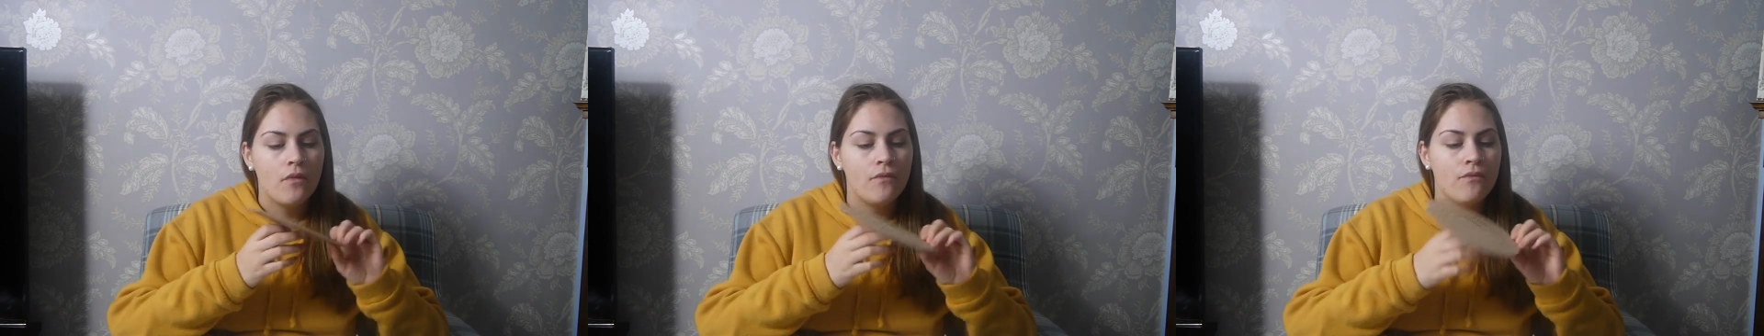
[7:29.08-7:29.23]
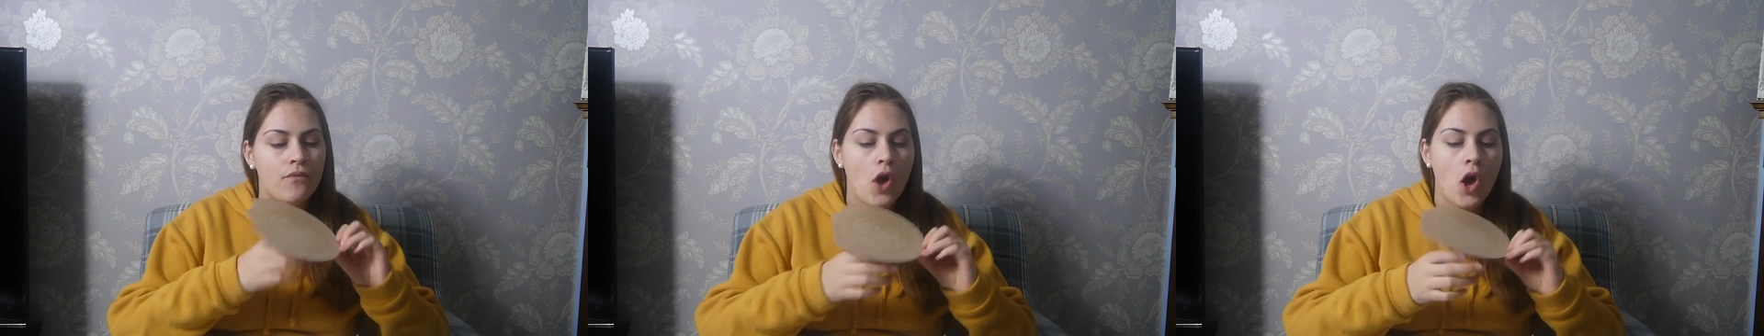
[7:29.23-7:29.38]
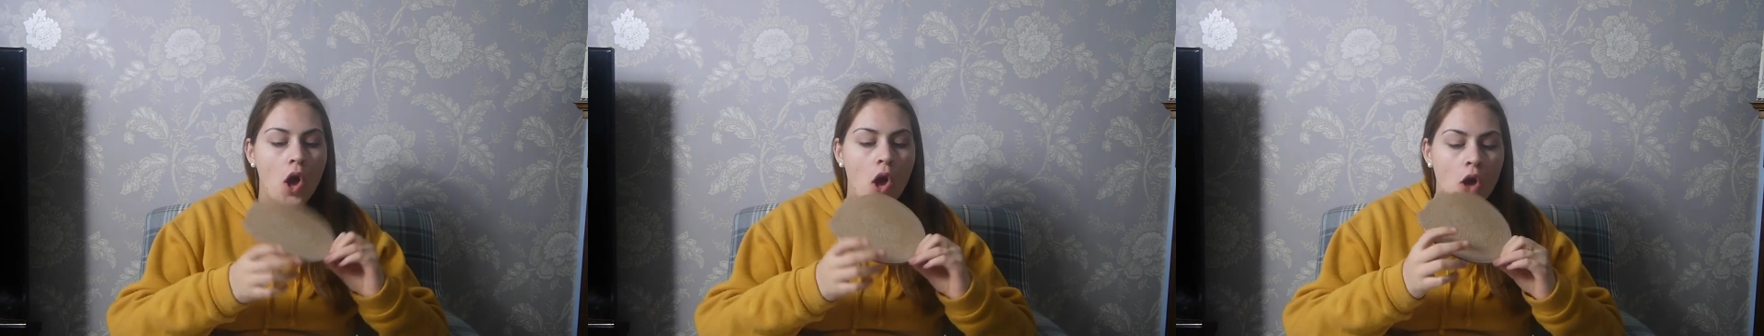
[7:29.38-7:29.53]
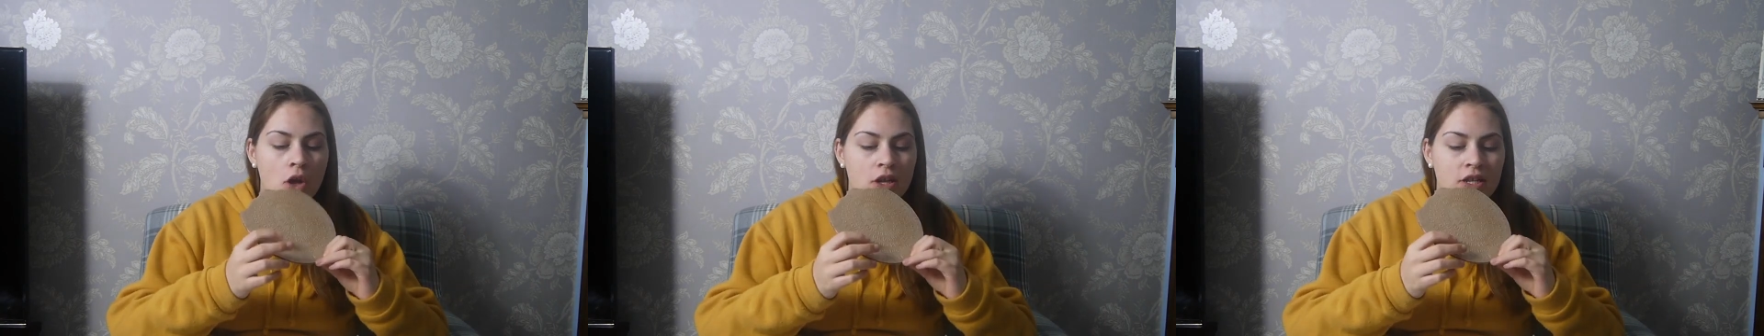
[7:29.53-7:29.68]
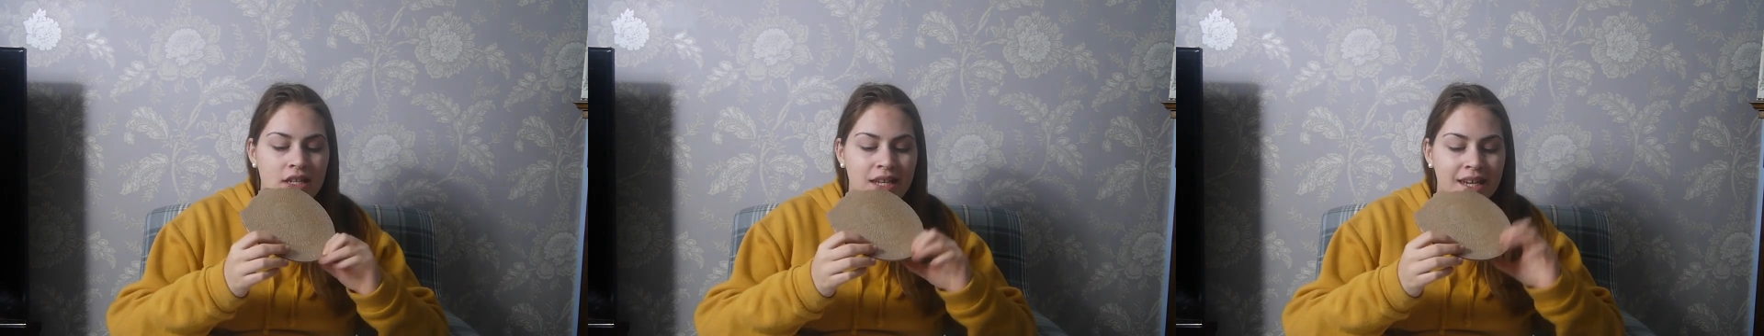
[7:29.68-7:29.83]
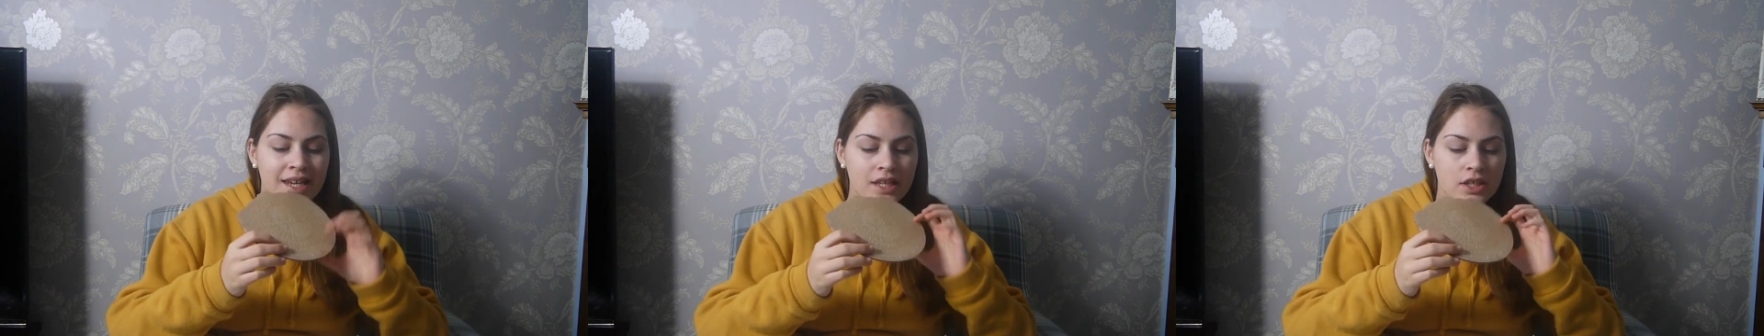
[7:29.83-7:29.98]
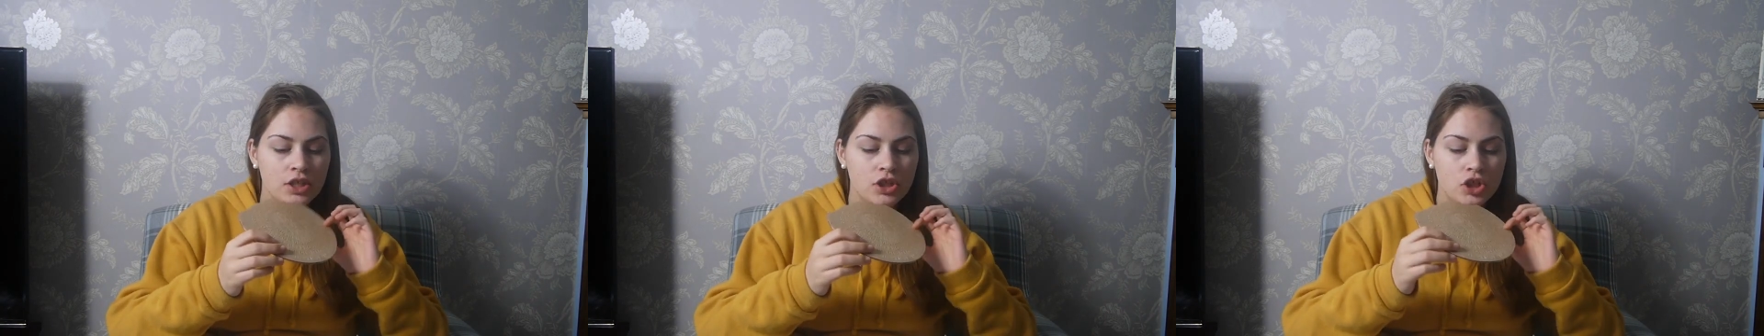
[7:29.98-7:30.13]
Third
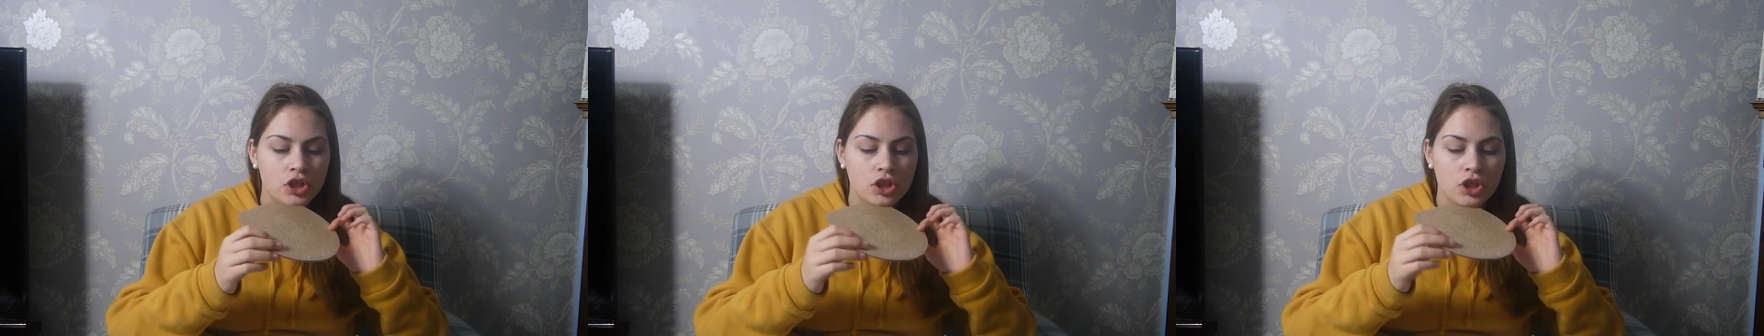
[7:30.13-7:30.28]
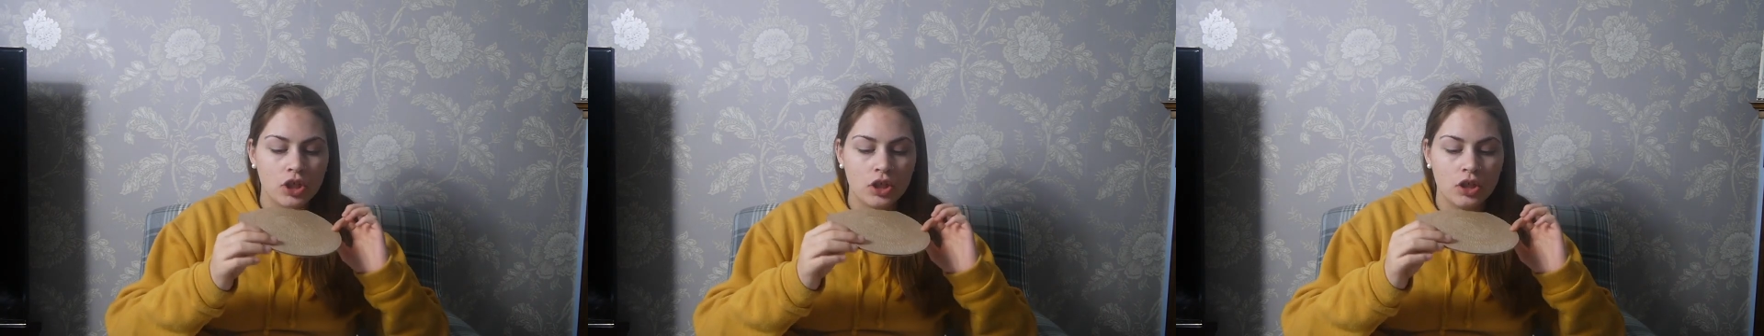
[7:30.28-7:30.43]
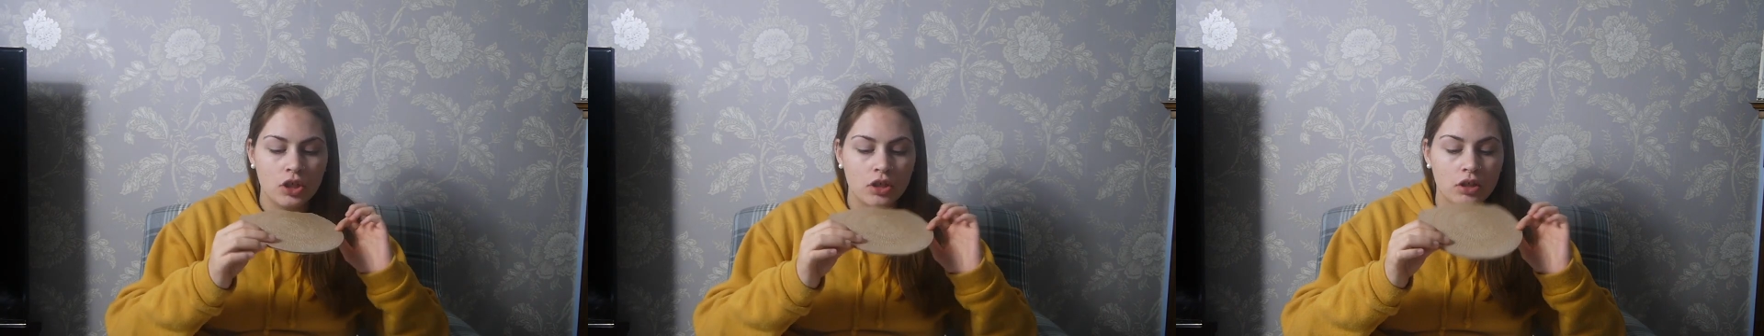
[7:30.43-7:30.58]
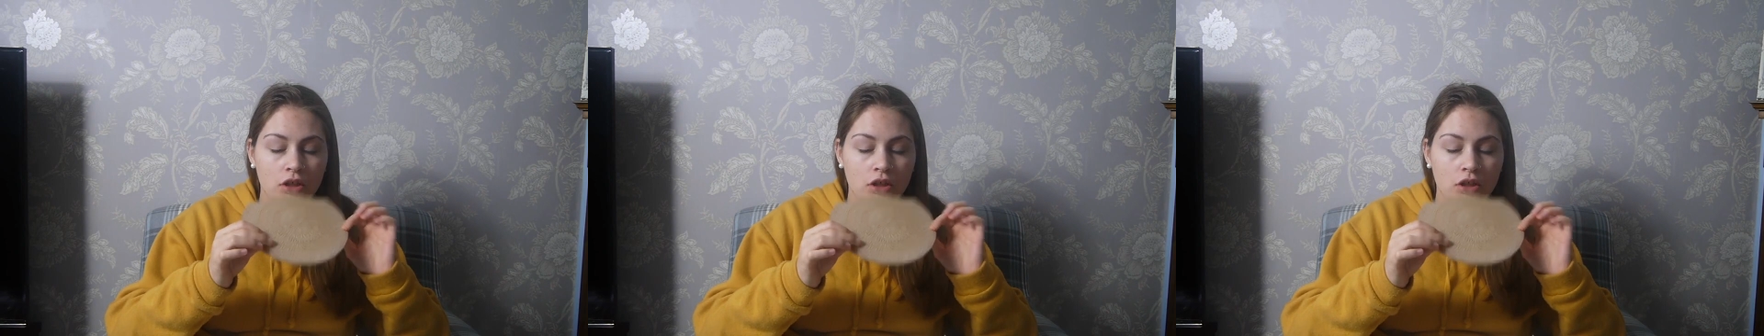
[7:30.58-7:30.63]
ditch.